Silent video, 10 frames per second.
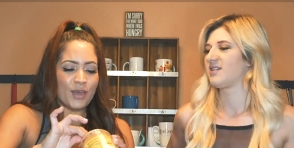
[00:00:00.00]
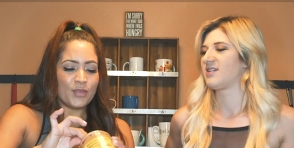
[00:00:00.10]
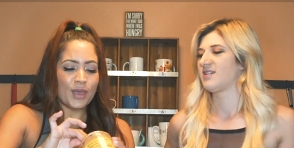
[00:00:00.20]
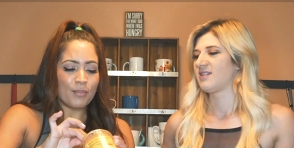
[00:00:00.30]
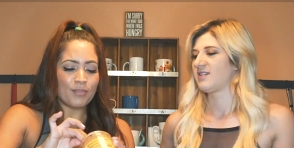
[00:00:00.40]

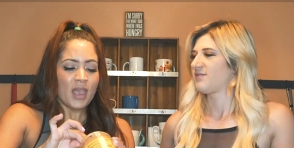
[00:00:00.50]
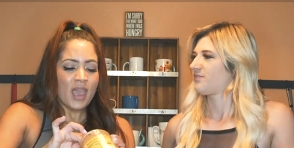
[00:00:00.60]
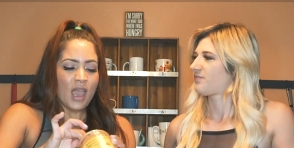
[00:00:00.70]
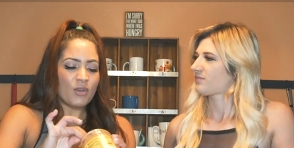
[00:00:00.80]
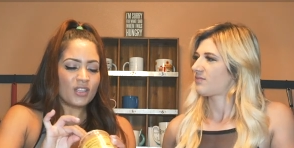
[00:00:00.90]
Speaker 1: And then
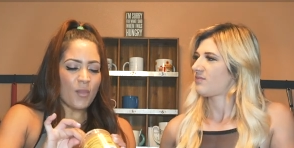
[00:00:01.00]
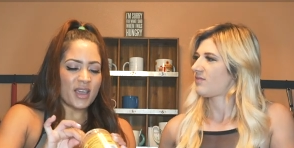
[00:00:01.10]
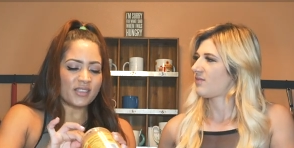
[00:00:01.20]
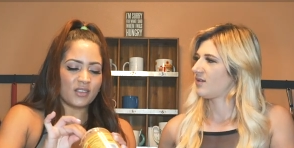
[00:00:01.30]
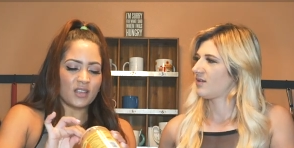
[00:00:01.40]
every time
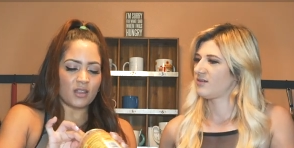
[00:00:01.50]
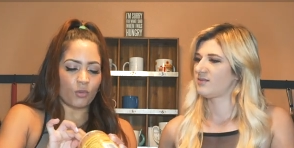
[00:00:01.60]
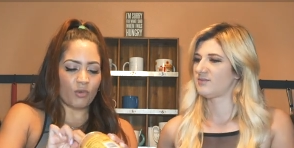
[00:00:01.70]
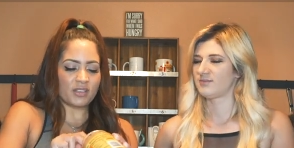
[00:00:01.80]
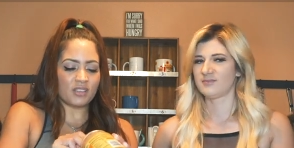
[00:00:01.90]
I
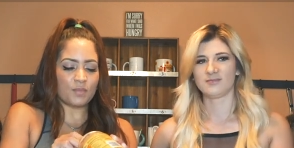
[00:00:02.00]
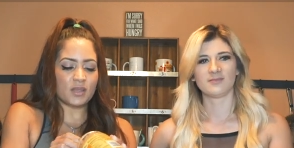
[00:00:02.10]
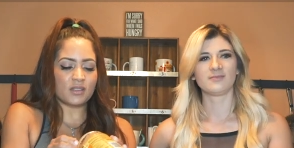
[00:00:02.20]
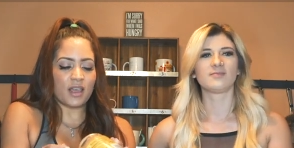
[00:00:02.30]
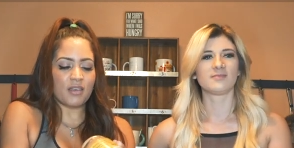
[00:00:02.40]
see
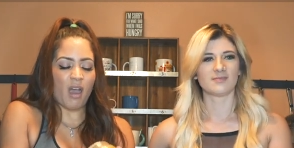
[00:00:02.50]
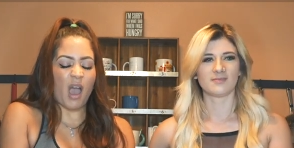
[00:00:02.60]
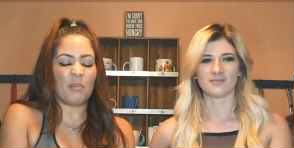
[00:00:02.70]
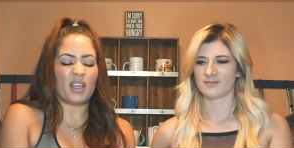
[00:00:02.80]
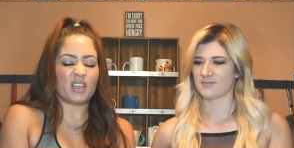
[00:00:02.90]
recipes like that,
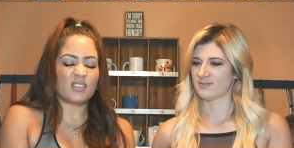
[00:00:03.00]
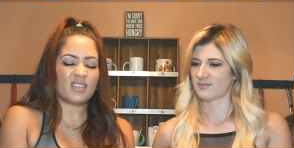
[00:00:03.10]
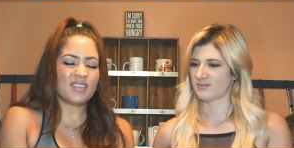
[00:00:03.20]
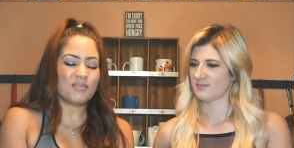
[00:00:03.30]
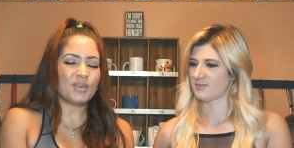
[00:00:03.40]
I'm like, is
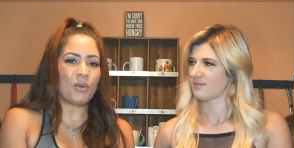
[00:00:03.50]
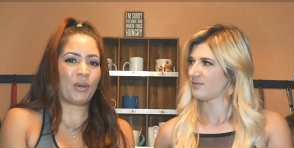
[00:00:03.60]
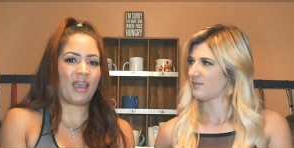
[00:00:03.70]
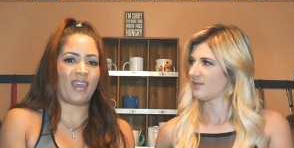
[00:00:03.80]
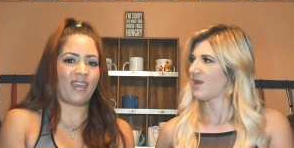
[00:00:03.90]
it gonna be
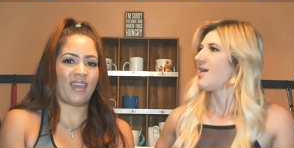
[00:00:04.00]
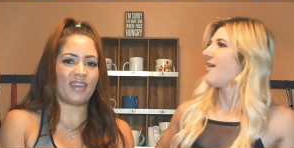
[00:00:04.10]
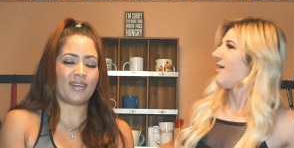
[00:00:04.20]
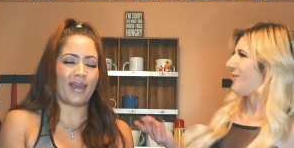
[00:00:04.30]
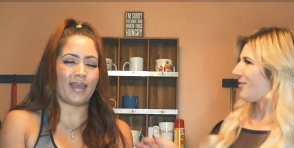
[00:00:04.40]

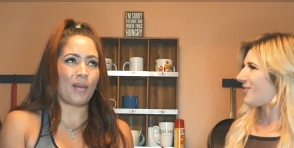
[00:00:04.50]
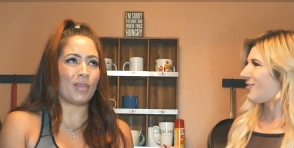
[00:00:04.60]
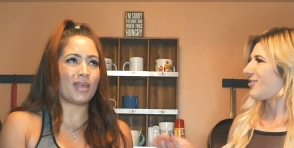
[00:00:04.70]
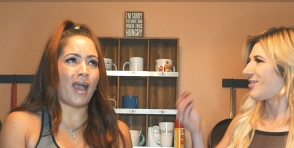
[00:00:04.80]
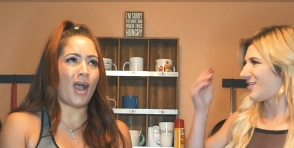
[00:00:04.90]
okay? Like,
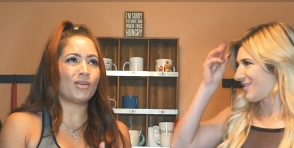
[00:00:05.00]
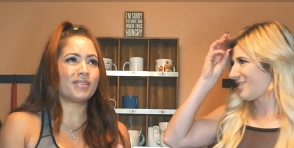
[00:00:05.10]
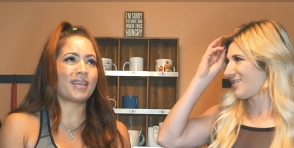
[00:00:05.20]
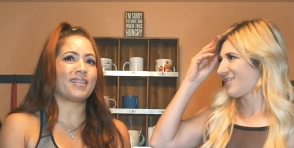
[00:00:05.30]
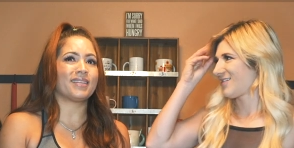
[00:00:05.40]
I'm how
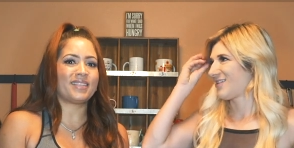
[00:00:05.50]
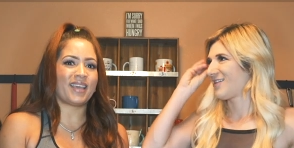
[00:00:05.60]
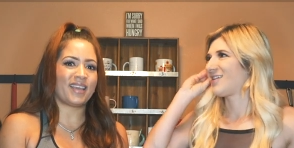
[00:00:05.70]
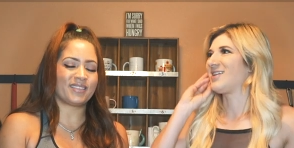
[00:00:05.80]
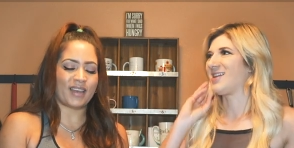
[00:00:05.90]
is it gonna
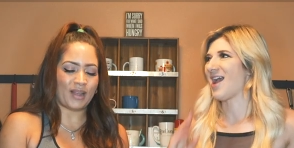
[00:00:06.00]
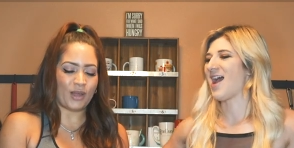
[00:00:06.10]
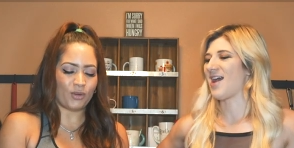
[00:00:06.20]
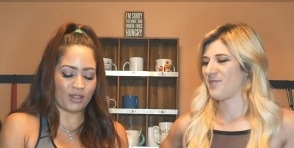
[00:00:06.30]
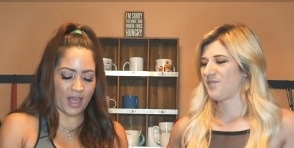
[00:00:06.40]
taste? I,
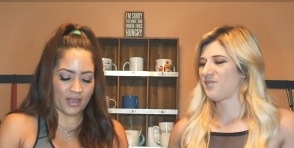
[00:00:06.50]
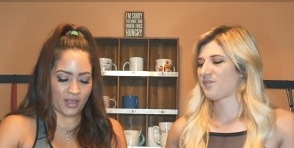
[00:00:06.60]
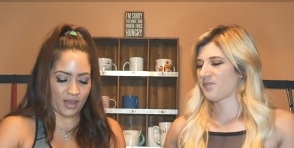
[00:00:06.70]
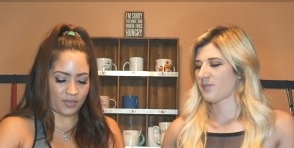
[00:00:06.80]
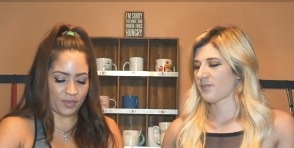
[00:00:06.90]
I don't like
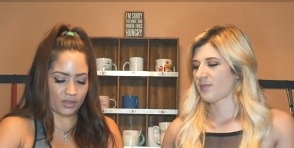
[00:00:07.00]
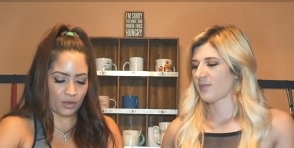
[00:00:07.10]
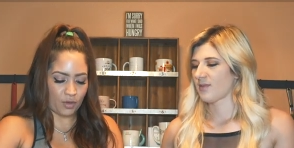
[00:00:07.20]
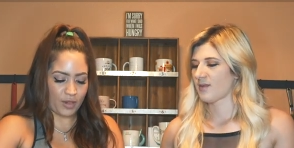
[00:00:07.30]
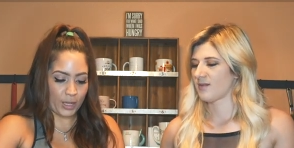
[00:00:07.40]
that
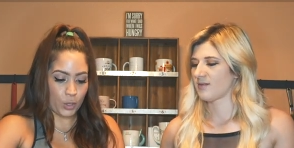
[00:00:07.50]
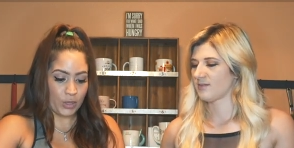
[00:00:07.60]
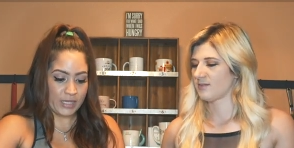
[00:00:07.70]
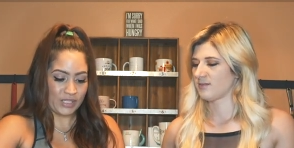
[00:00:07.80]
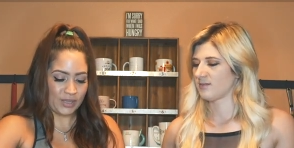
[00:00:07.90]
feeling of like
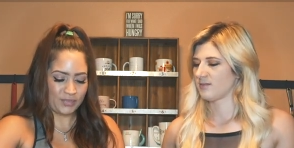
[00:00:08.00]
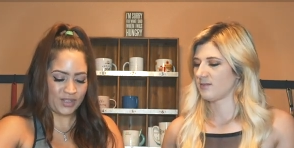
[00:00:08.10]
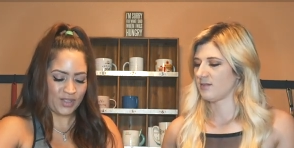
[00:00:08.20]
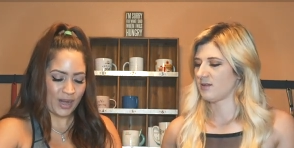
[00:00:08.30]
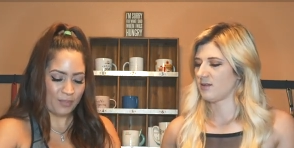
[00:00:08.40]
cooking
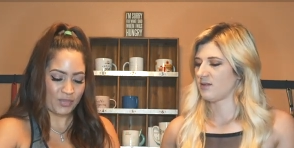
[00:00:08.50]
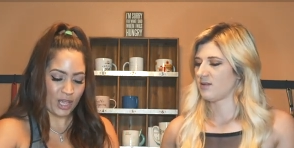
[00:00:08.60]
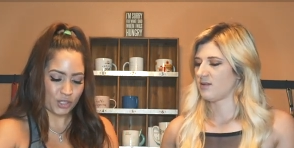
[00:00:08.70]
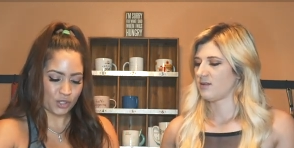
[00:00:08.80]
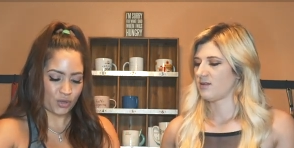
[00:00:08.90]
something that I'm
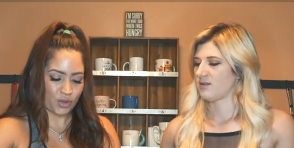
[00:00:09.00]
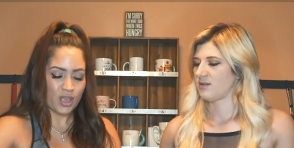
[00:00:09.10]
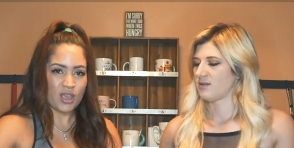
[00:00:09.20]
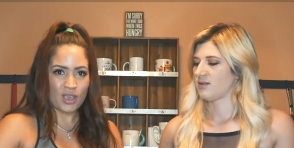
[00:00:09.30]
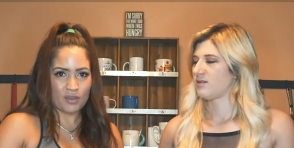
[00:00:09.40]
not sure
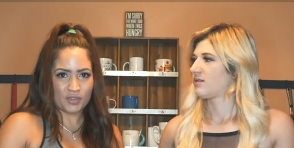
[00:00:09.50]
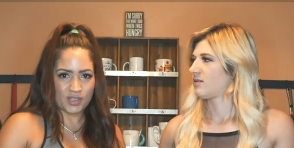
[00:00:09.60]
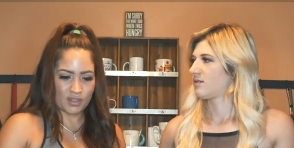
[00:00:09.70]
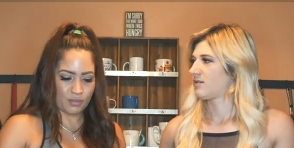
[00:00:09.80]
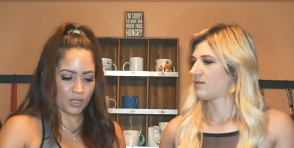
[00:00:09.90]
if it's
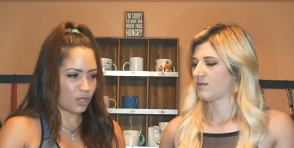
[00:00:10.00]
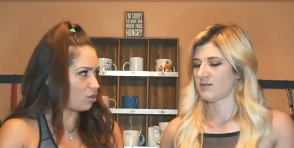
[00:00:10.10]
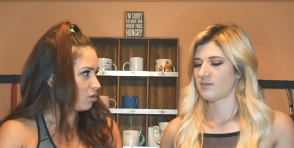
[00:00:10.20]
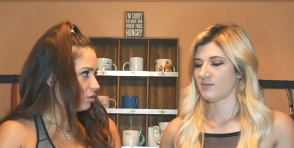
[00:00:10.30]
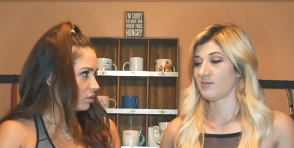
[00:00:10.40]
gonna be
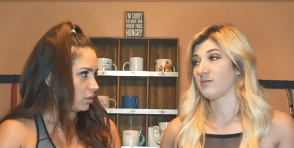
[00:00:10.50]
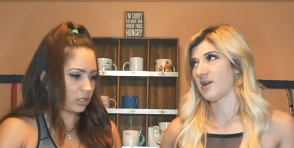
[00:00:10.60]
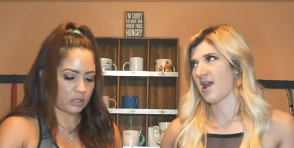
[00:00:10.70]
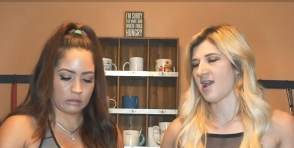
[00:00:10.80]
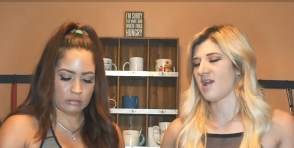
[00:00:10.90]
good or not.
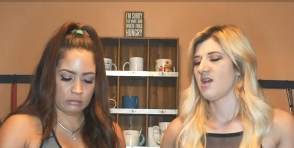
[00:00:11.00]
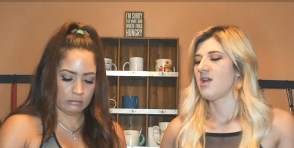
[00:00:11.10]
Right.